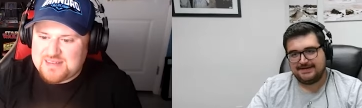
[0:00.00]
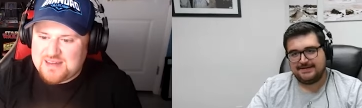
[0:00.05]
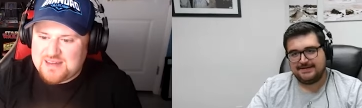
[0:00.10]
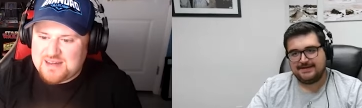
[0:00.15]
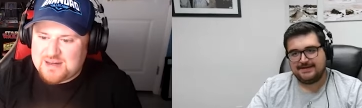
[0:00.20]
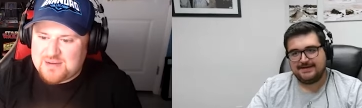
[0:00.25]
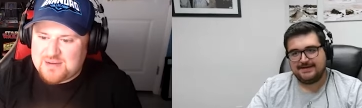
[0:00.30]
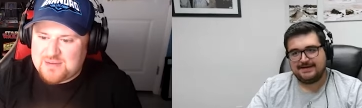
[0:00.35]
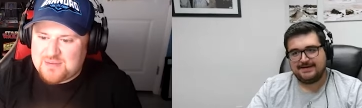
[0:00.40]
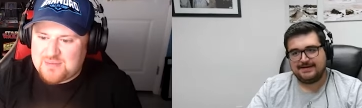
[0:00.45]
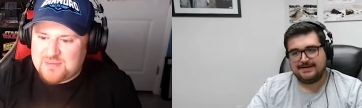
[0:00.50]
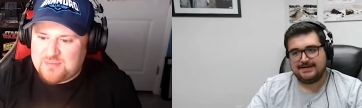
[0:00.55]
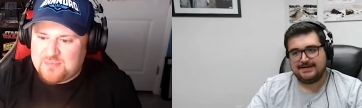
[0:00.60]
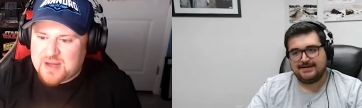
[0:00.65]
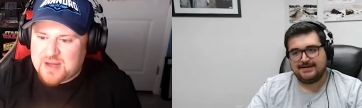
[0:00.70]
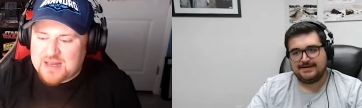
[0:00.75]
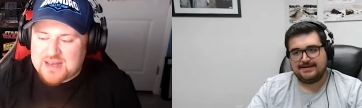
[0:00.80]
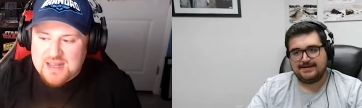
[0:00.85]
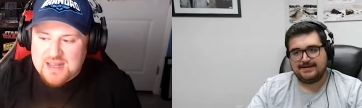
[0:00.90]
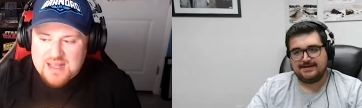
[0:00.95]
Speaker 1: Um,
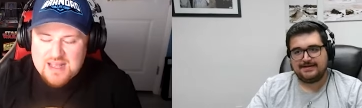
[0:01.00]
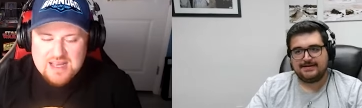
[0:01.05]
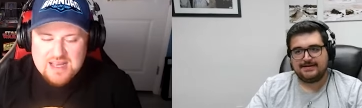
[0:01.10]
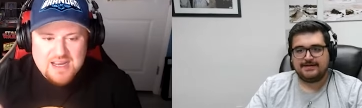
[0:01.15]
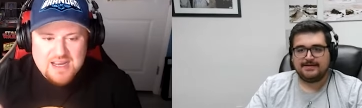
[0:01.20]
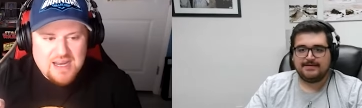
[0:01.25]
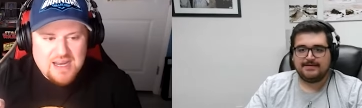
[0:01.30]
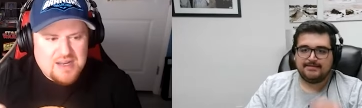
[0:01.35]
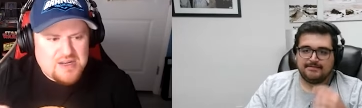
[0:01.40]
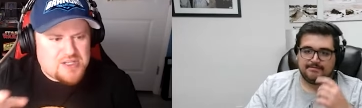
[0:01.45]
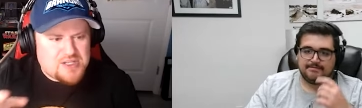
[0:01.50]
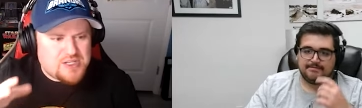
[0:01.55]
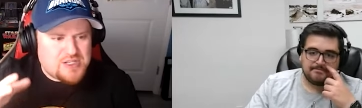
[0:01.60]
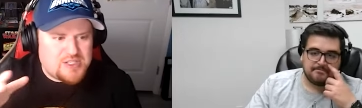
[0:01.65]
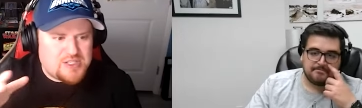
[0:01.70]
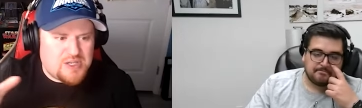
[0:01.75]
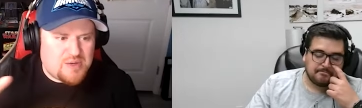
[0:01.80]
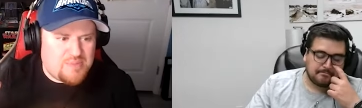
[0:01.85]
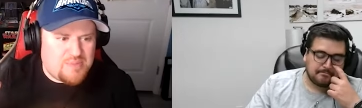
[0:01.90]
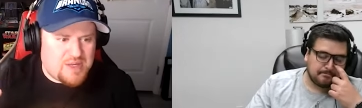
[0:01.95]
but kind of
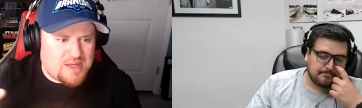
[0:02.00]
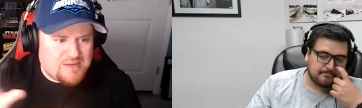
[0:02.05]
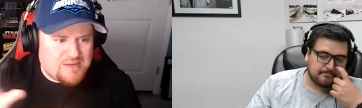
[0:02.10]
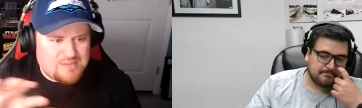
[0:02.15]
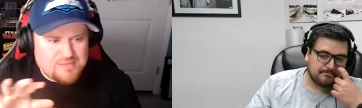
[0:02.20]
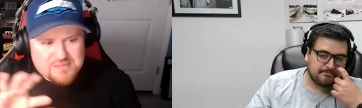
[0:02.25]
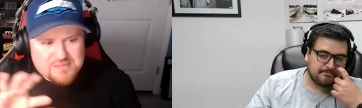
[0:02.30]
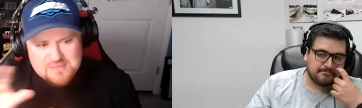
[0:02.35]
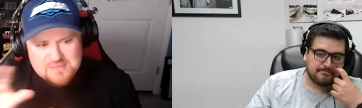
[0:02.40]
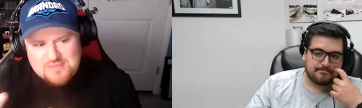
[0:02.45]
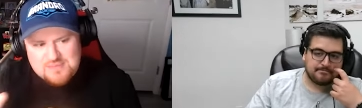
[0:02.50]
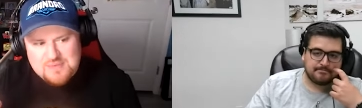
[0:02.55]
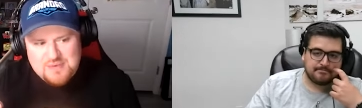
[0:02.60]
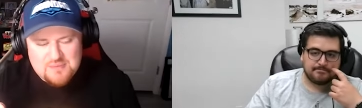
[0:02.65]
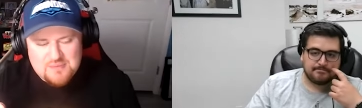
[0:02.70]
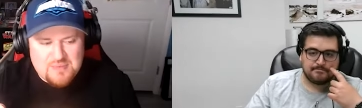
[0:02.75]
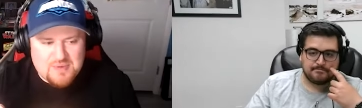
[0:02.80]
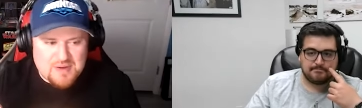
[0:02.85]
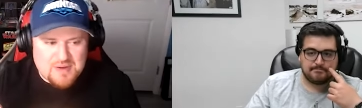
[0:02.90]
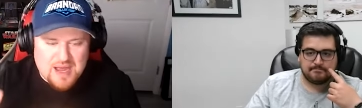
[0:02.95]
jumping
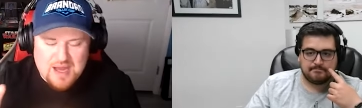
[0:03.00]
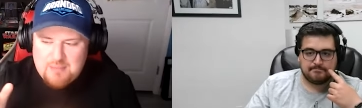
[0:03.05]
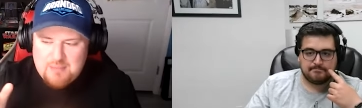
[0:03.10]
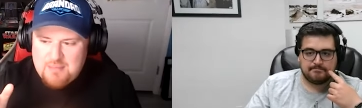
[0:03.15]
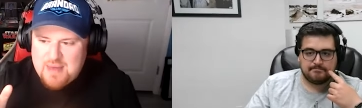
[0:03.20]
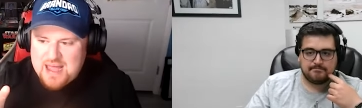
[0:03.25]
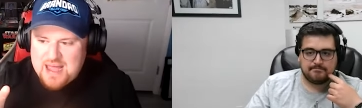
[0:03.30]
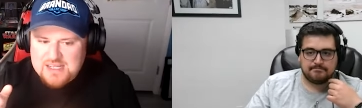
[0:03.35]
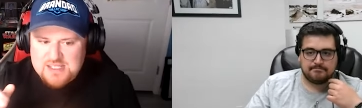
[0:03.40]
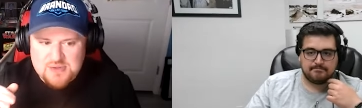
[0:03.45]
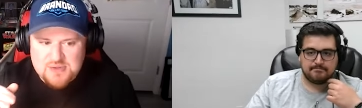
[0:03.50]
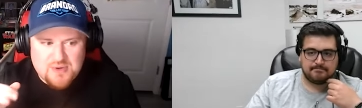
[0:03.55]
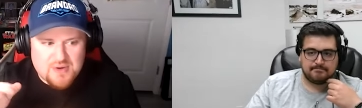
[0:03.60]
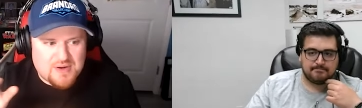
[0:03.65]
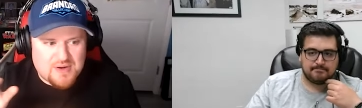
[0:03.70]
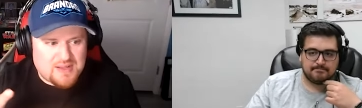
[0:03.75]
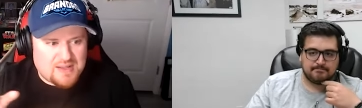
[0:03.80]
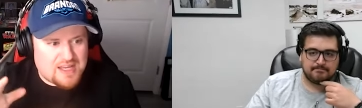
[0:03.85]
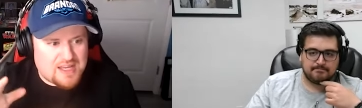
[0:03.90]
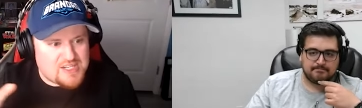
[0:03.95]
kind of back to our
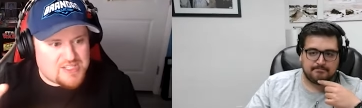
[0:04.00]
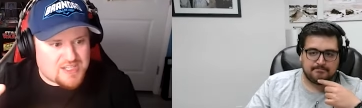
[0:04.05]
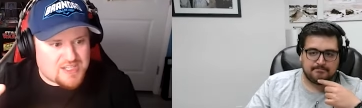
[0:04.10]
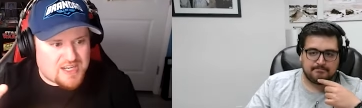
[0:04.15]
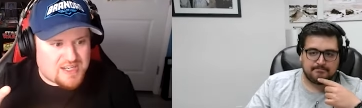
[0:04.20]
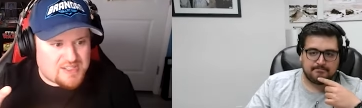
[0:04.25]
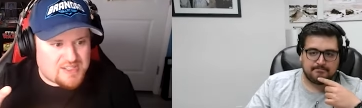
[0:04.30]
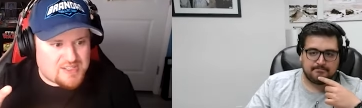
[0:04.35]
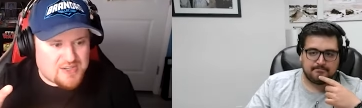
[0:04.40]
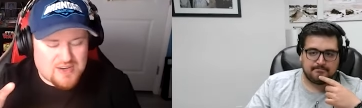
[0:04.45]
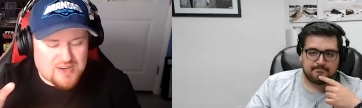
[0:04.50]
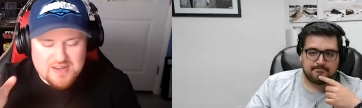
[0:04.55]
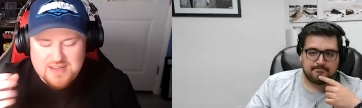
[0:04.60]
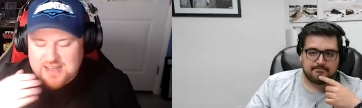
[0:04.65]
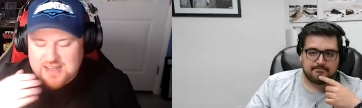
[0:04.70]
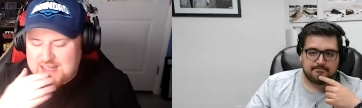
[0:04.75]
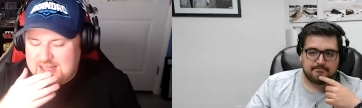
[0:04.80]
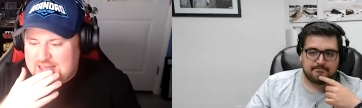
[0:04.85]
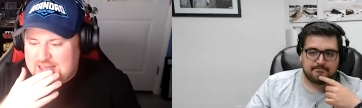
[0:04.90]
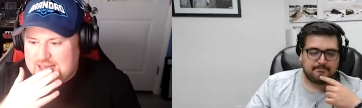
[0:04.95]
collection kind of talk.
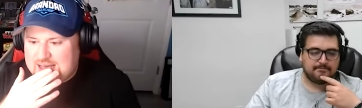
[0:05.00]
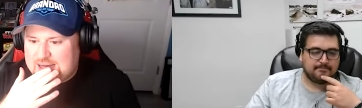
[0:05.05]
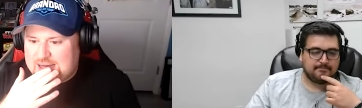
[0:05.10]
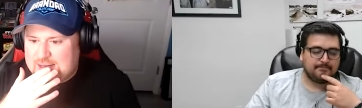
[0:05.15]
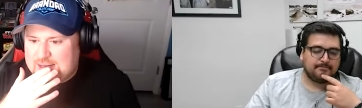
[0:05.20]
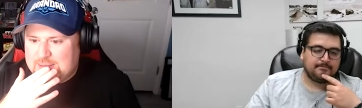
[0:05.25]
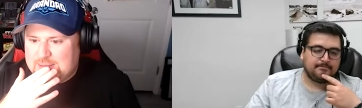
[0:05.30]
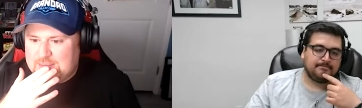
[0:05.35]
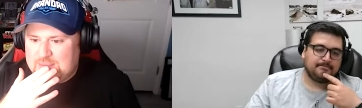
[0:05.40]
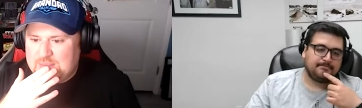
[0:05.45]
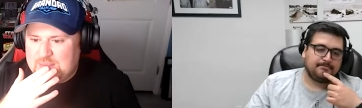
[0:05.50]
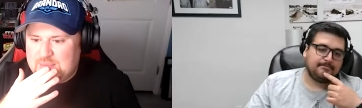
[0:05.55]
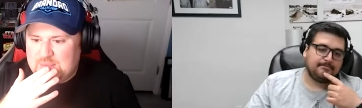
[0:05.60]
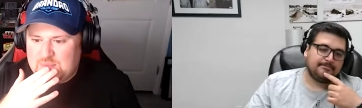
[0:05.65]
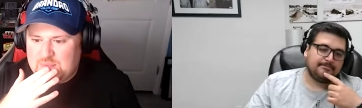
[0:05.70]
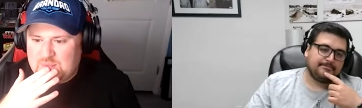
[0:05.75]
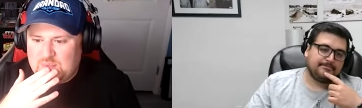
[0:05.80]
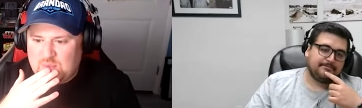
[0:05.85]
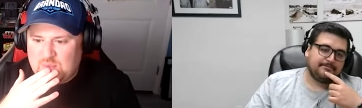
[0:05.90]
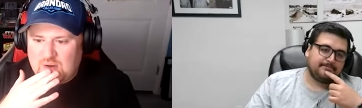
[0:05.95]
Um,
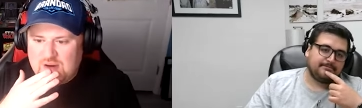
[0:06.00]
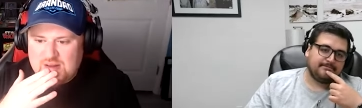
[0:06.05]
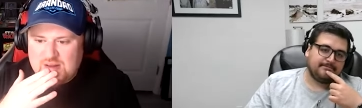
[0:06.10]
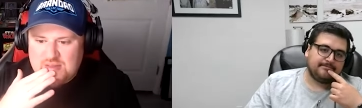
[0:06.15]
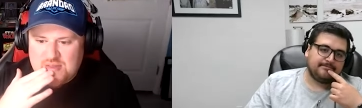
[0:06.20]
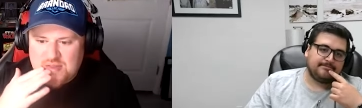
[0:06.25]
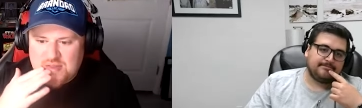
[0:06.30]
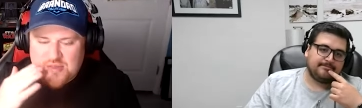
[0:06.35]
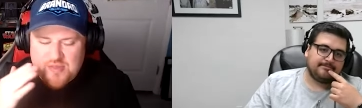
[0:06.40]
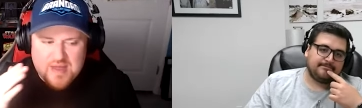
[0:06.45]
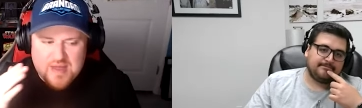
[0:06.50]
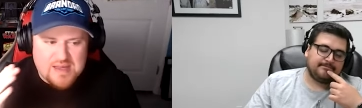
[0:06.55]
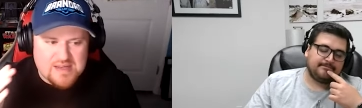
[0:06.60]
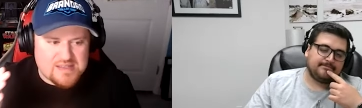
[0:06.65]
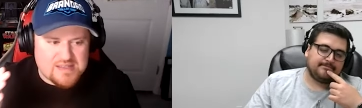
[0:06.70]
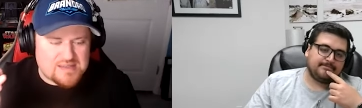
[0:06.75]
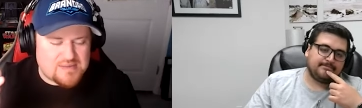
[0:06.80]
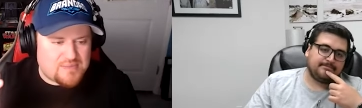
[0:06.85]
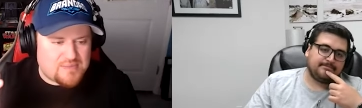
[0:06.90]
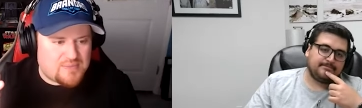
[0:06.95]
one of the
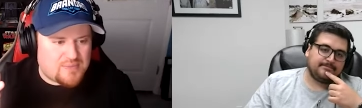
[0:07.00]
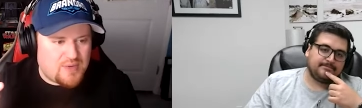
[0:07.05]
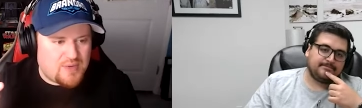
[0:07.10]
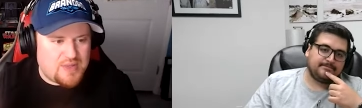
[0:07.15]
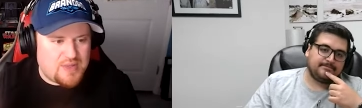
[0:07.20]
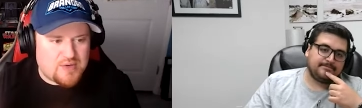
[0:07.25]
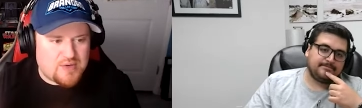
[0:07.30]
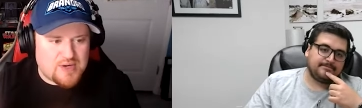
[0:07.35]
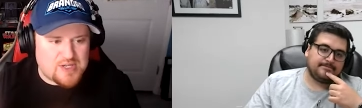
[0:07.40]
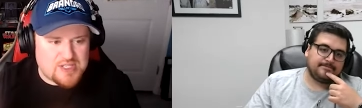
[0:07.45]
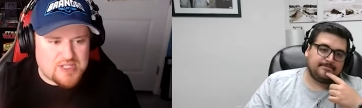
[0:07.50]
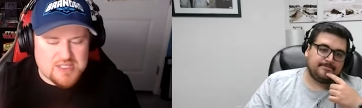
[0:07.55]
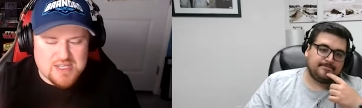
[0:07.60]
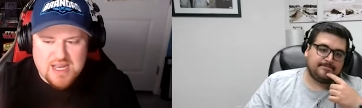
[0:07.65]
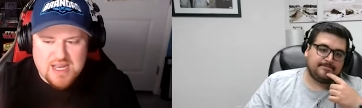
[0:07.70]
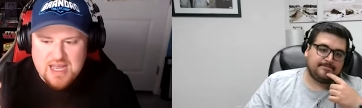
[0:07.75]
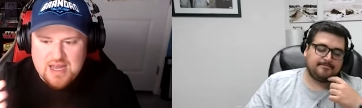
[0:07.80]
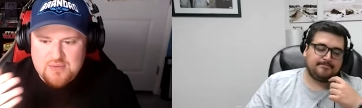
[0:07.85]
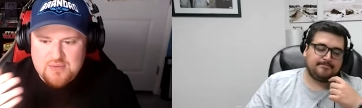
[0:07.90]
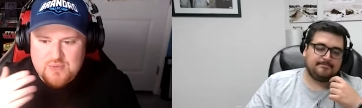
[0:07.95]
things one of the questions I
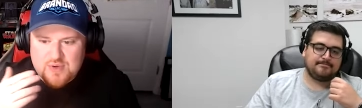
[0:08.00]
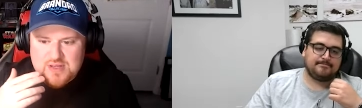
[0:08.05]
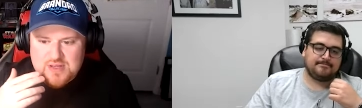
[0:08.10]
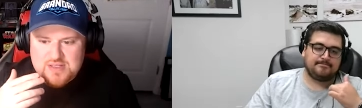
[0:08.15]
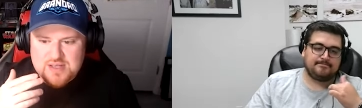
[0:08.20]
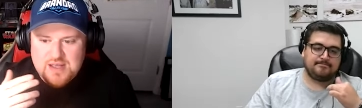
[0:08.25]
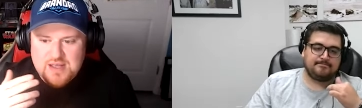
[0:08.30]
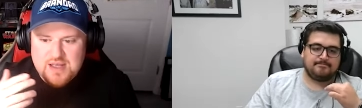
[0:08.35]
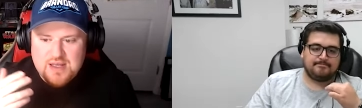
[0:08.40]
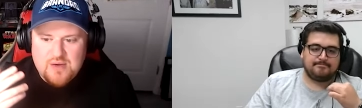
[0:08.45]
had was